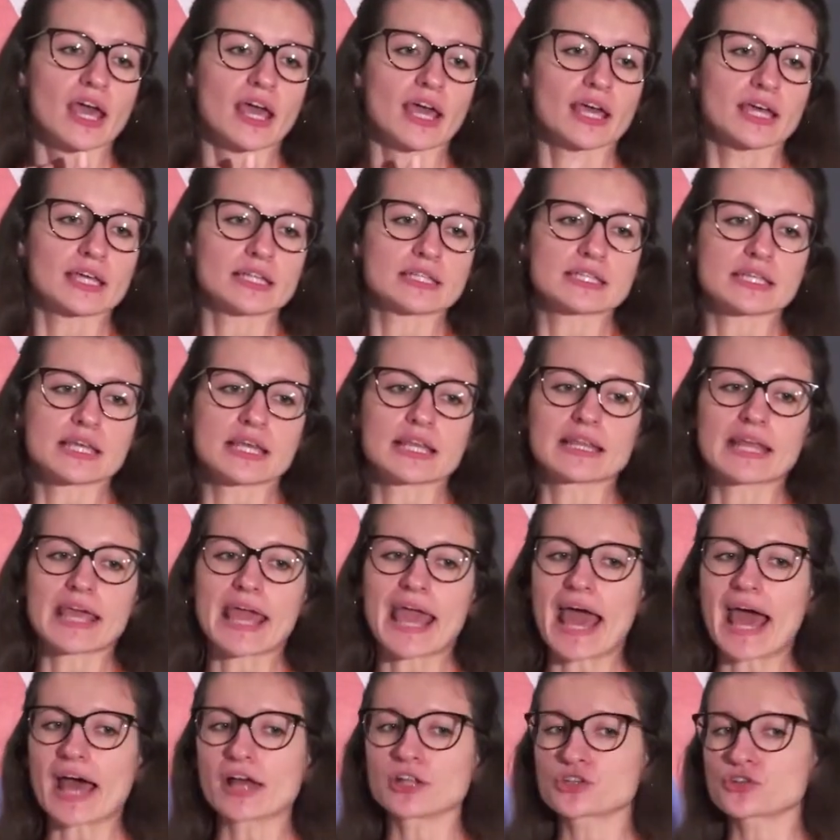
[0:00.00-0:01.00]
And in
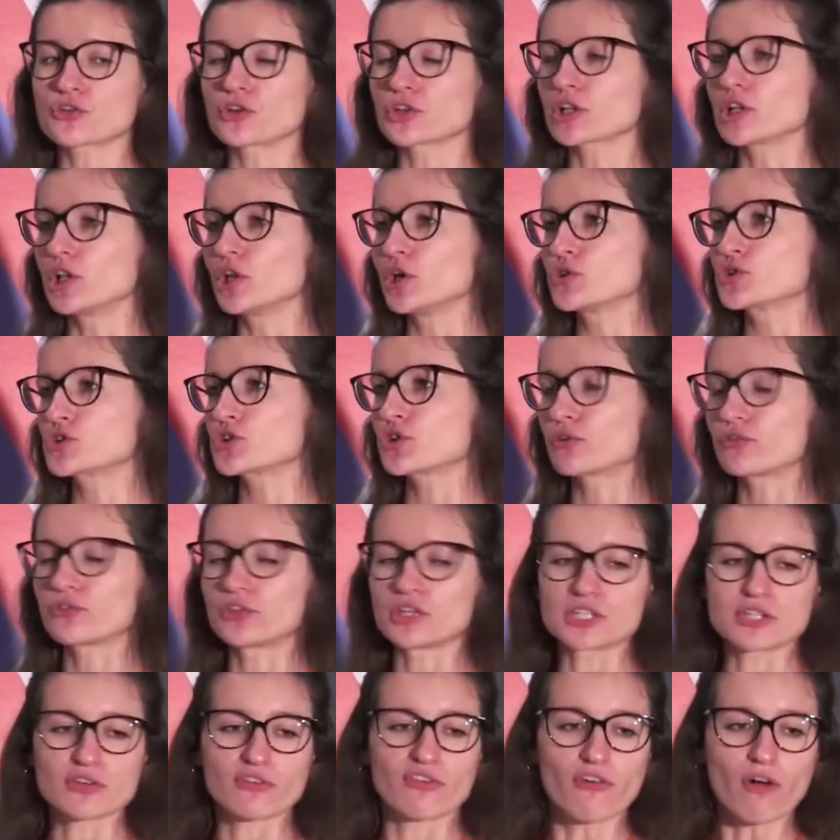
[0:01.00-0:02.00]
the Android closure
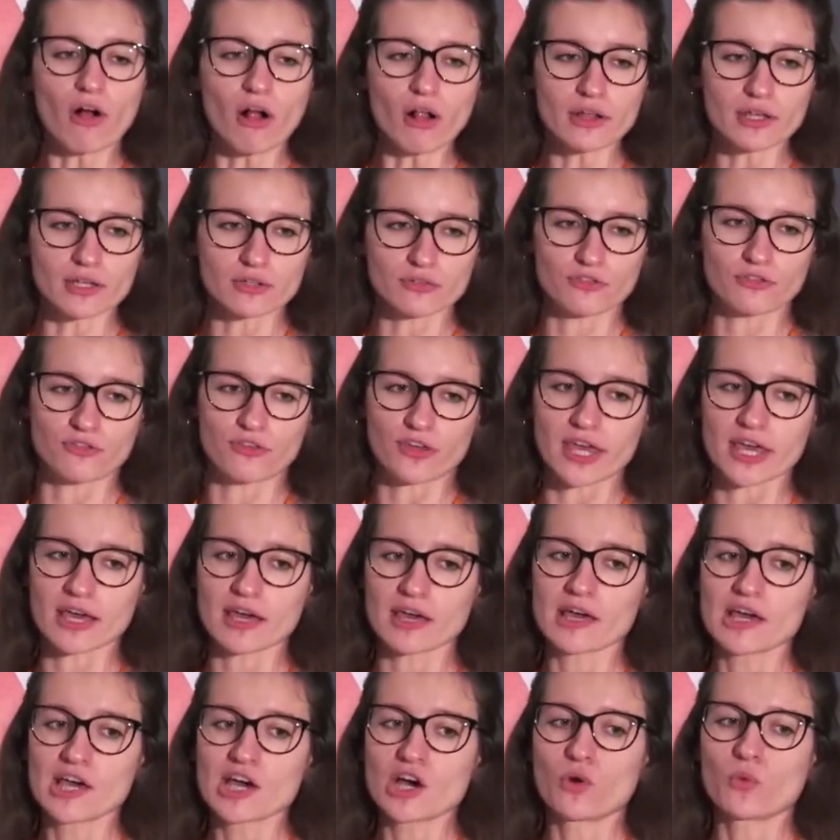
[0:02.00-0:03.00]
of the default
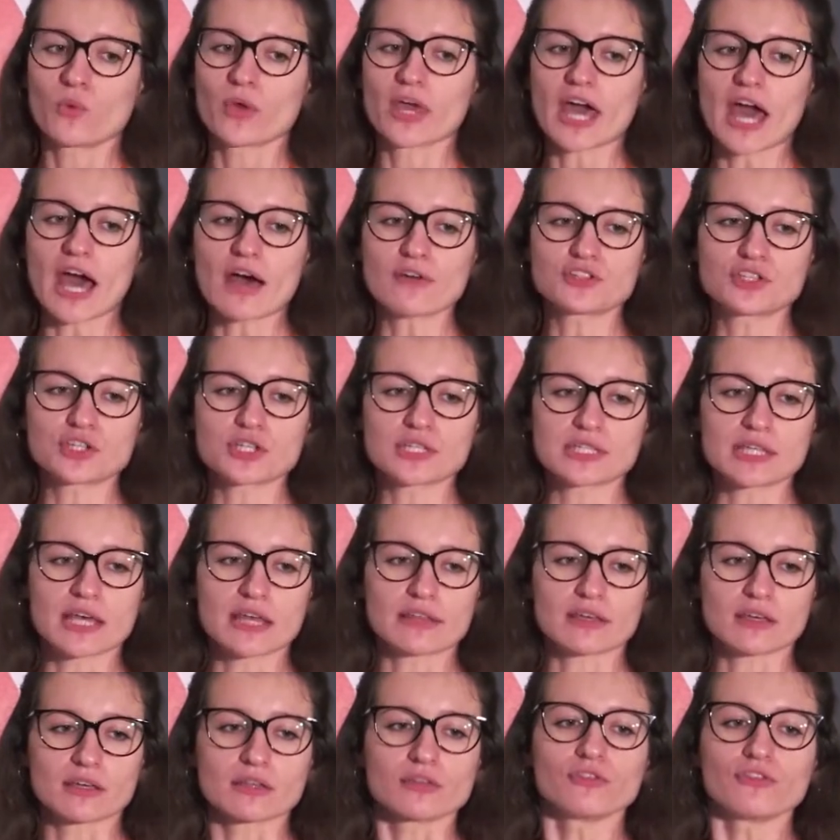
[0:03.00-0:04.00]
config, we have to
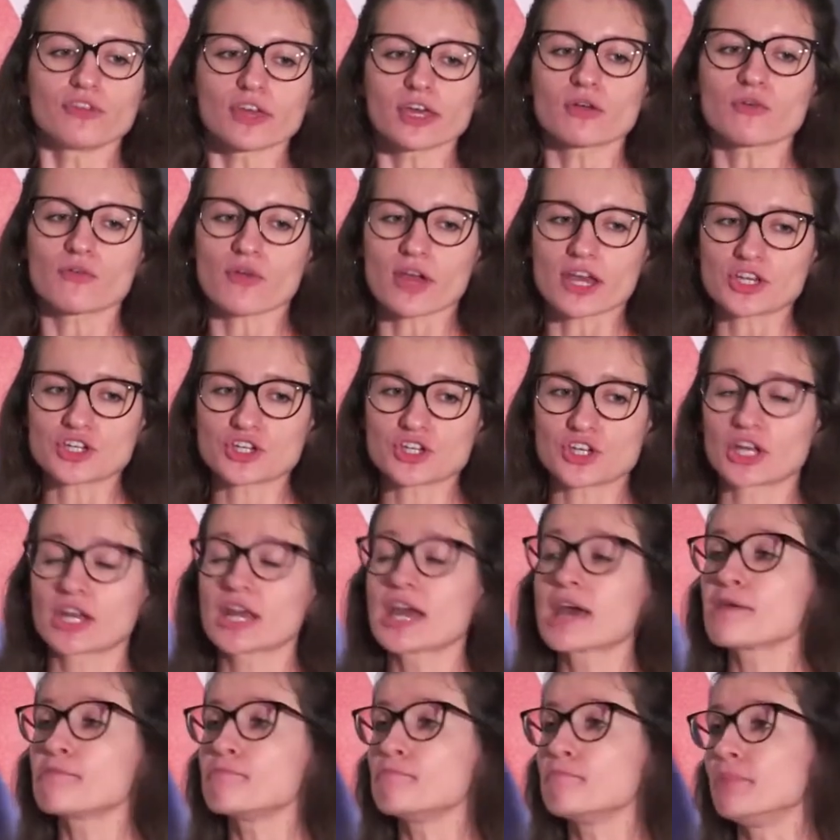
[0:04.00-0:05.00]
set the
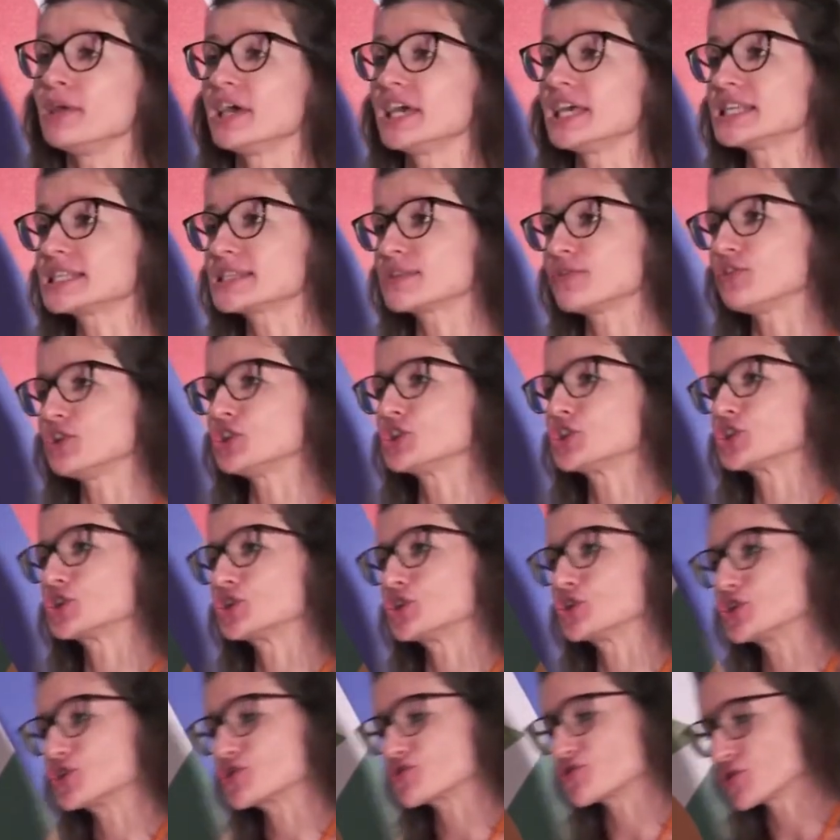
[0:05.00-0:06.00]
configuration base feature
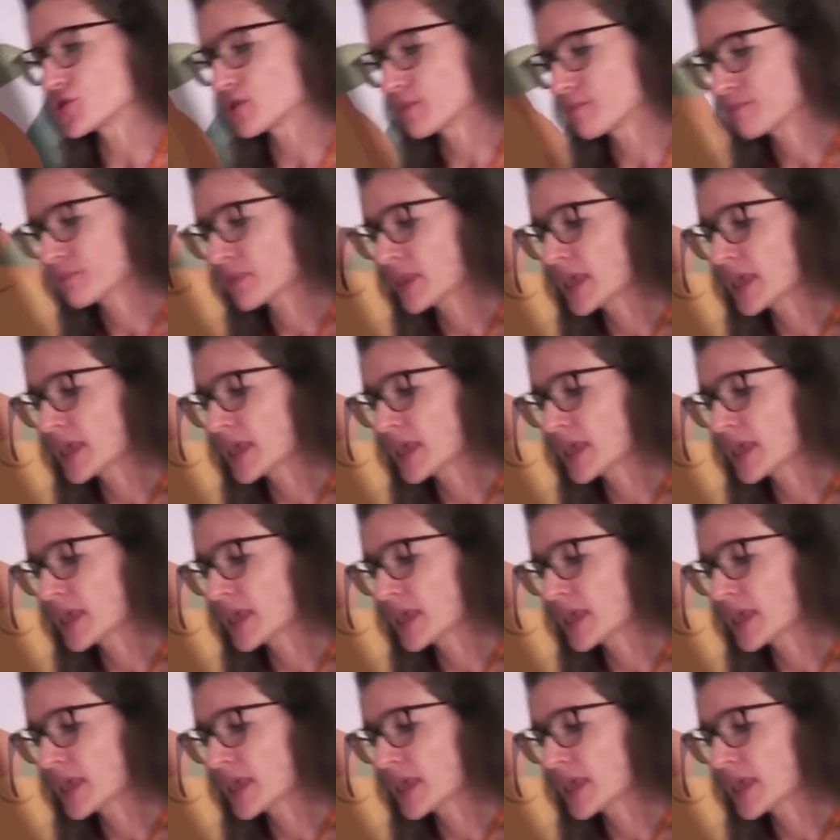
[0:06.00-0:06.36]
to true.